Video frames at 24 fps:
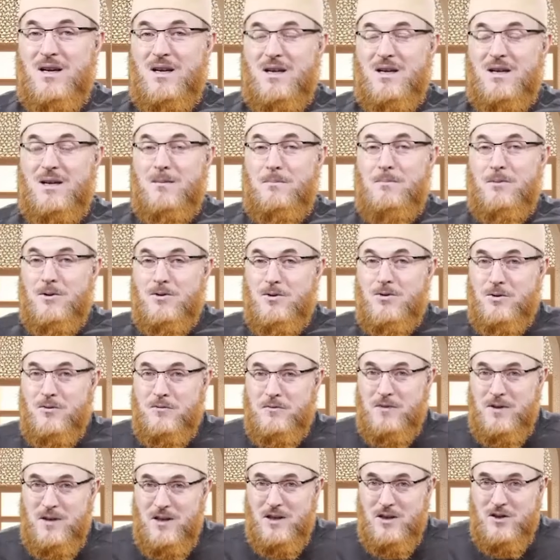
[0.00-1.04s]
The best
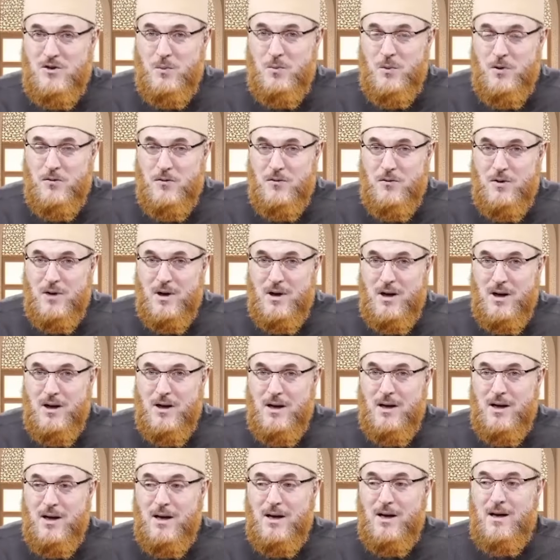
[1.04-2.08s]
of deeds before
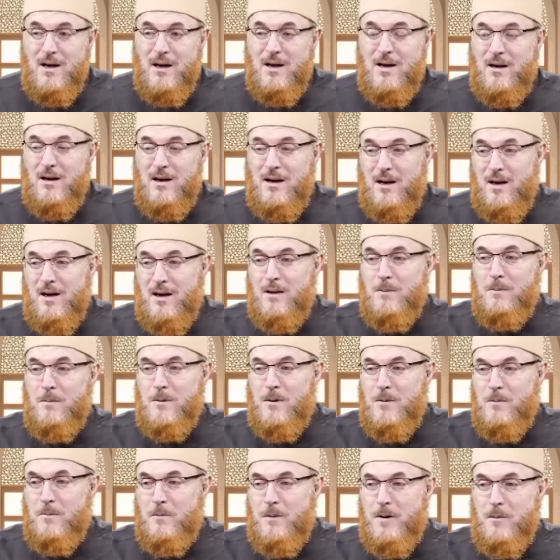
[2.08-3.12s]
Allah,
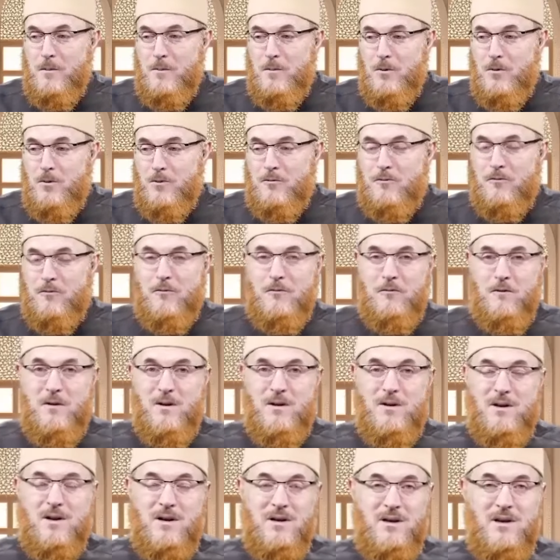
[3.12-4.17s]
helping people to fulfill
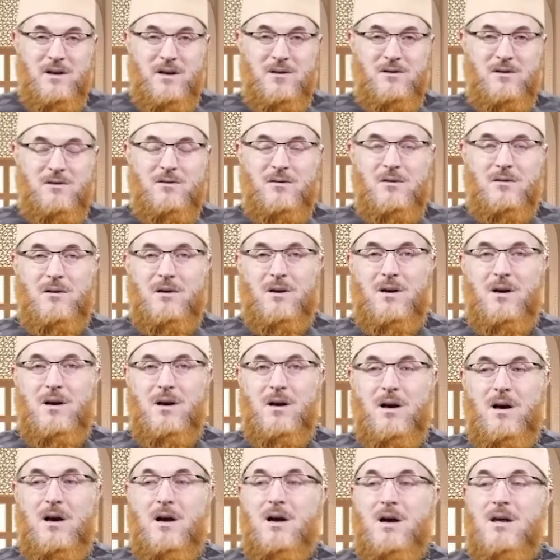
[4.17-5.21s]
their needs.
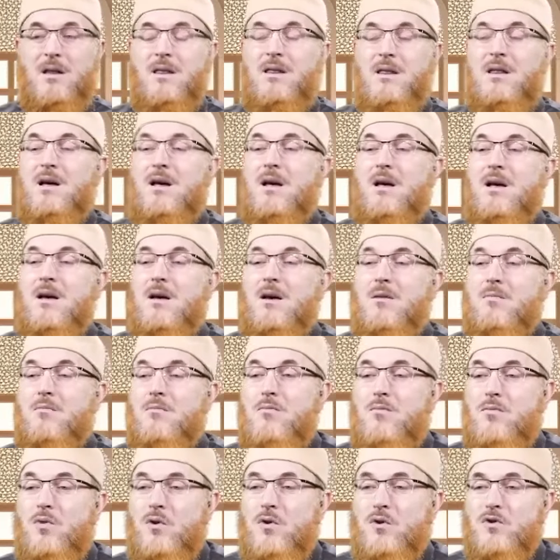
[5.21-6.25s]
The
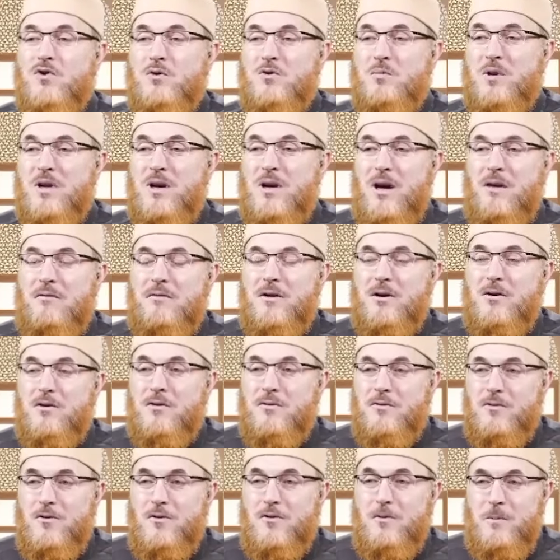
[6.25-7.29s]
most beloved
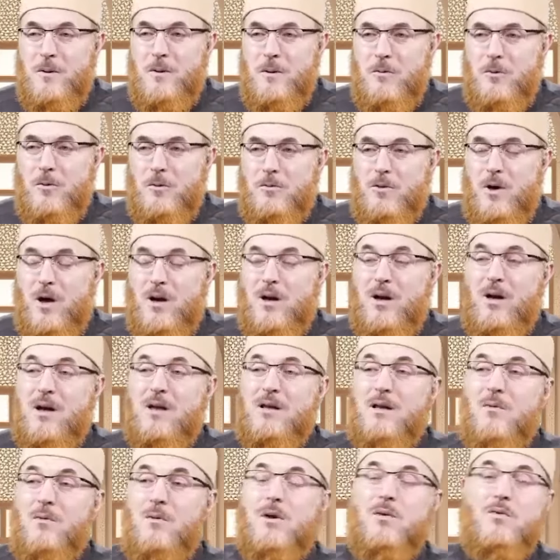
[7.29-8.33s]
of all people to Allah,
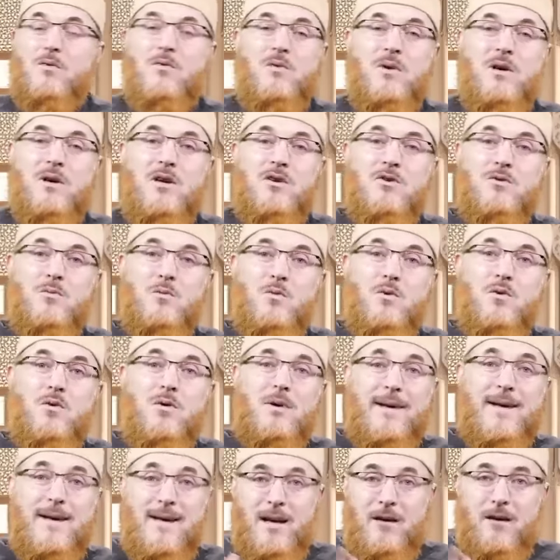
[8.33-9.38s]
the one who is
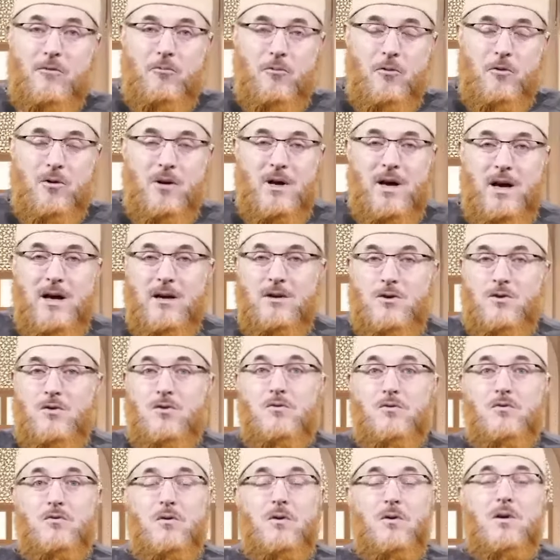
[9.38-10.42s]
more helpful and
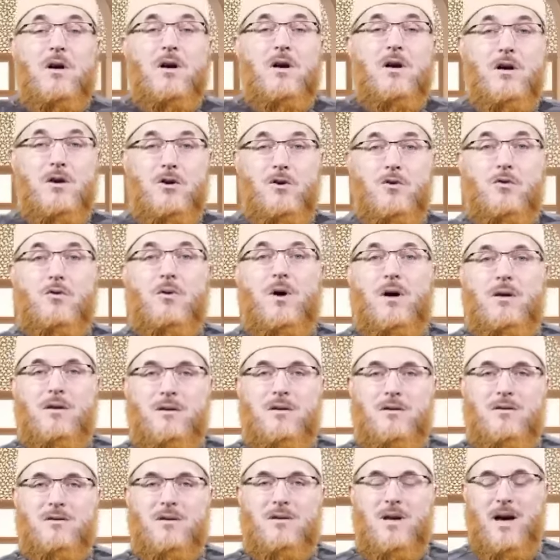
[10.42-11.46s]
useful to
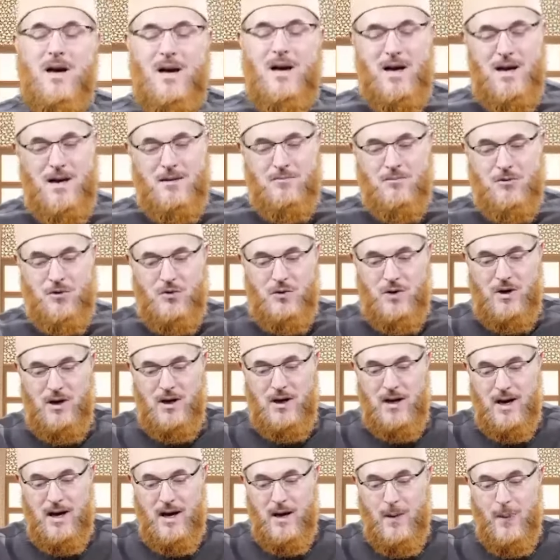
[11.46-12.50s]
others.
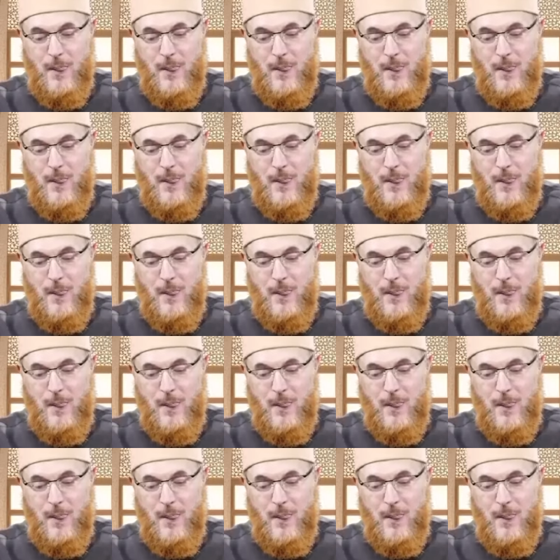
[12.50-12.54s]
Alhamdulillah.